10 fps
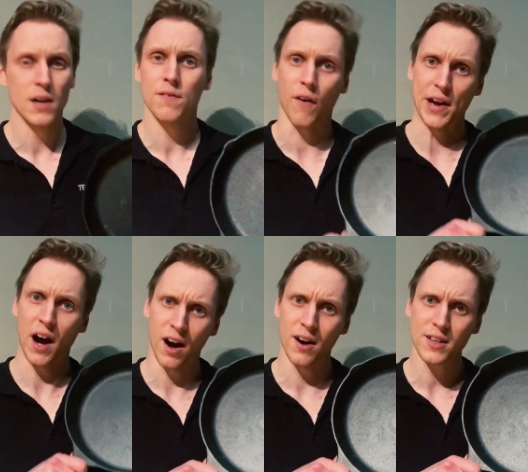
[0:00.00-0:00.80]
very
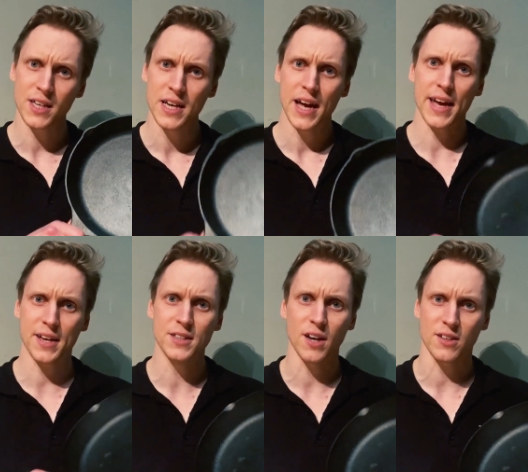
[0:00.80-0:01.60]
hard, it
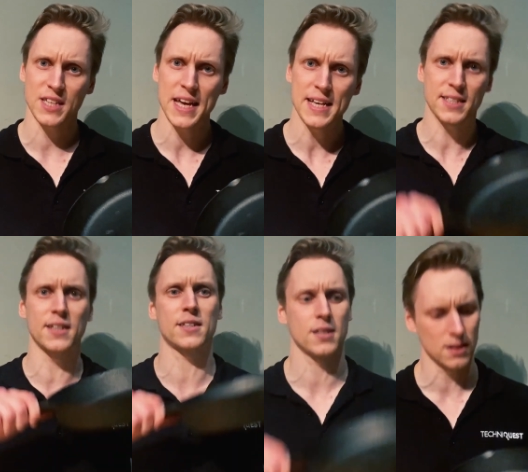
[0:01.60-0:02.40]
conducts heat,
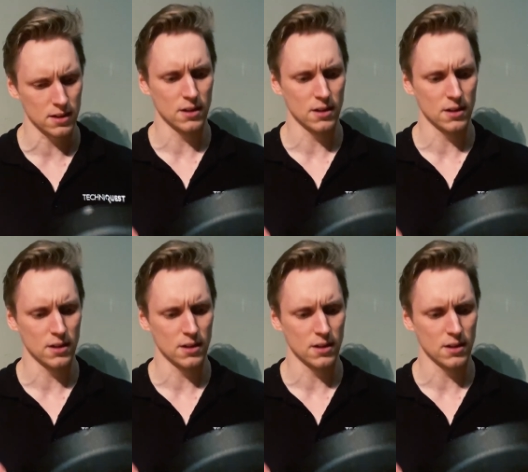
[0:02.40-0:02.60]
and it's